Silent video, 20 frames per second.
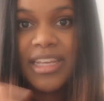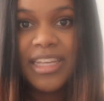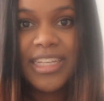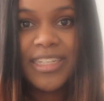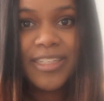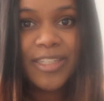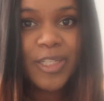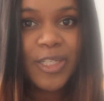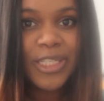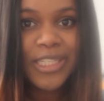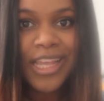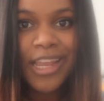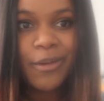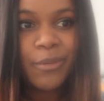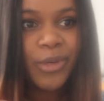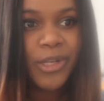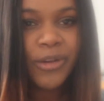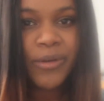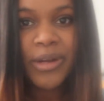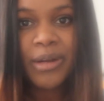it's just
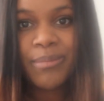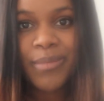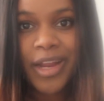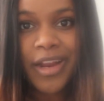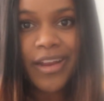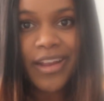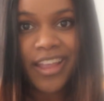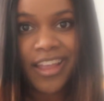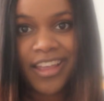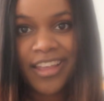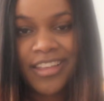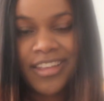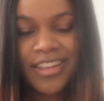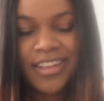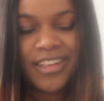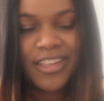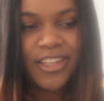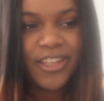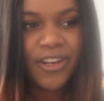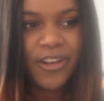like when you're in America,
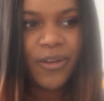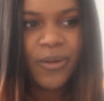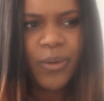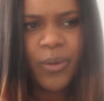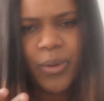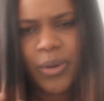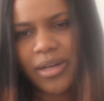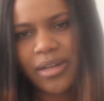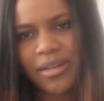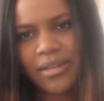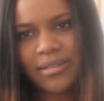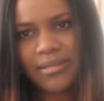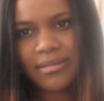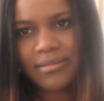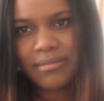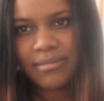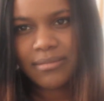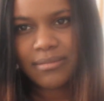you know, or